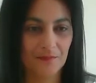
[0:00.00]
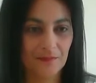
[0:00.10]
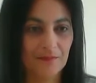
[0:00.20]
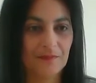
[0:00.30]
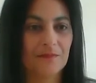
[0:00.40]

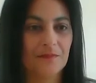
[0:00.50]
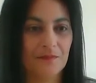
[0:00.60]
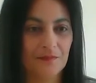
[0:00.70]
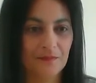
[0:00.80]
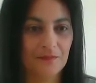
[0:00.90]

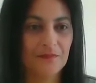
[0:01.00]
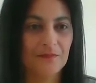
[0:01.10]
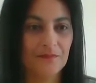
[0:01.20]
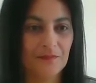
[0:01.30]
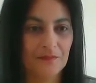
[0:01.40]

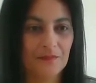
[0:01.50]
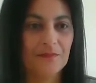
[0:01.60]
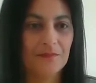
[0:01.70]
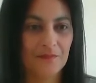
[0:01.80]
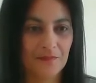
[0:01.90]

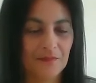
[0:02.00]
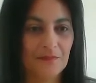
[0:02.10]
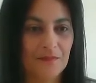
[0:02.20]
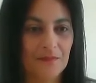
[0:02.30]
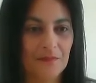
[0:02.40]

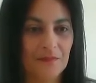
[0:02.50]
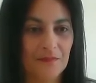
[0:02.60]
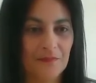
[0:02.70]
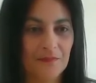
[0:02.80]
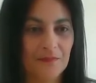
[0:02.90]

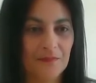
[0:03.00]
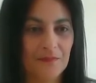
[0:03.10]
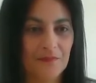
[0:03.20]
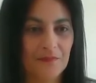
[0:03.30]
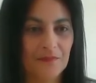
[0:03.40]

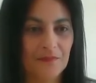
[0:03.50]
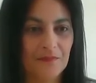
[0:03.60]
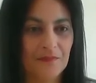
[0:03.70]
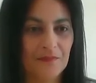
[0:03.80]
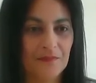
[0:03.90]

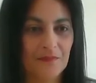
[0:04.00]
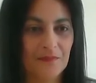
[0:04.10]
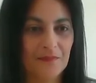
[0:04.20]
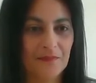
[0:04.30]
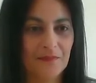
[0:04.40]

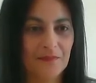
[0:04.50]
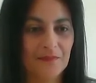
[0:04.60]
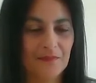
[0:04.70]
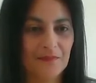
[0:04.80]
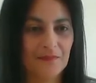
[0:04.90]

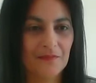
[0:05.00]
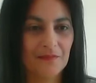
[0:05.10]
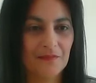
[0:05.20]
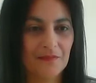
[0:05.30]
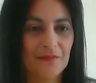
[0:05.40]

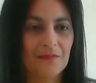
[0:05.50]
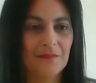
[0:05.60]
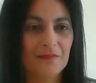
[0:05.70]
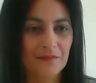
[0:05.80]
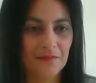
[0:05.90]

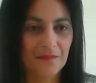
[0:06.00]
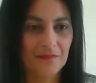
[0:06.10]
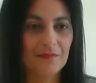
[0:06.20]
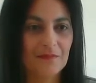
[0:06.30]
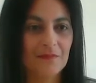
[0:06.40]

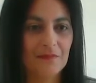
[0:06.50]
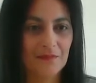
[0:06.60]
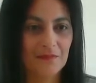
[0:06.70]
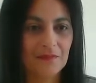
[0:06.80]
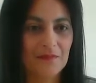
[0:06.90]

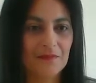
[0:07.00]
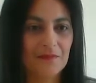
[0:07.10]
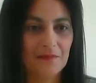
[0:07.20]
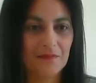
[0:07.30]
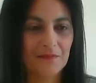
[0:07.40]

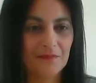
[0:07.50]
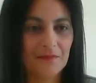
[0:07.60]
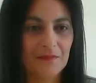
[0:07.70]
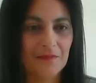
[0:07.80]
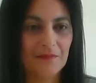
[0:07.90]
The person shown says nothing.